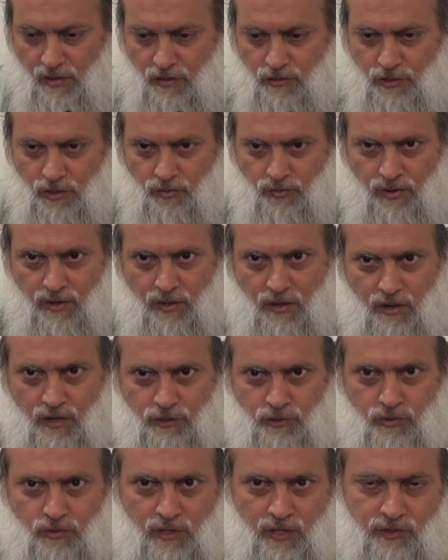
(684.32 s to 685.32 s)
So when
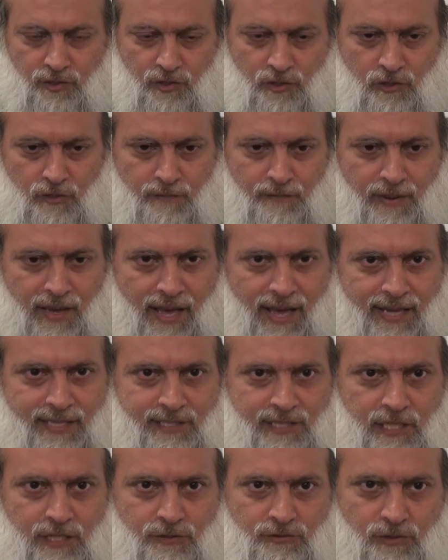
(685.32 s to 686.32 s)
Rasulullah s.a.w.
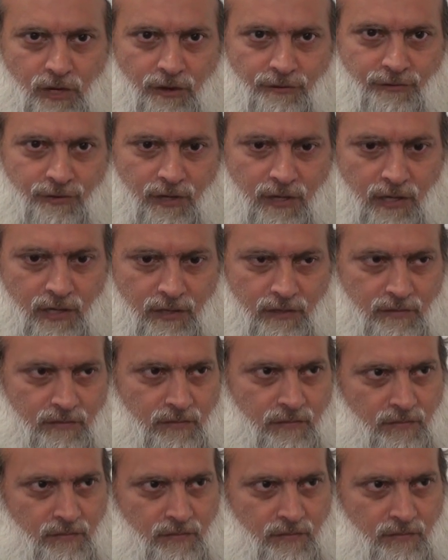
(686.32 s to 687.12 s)
passed, he's roughly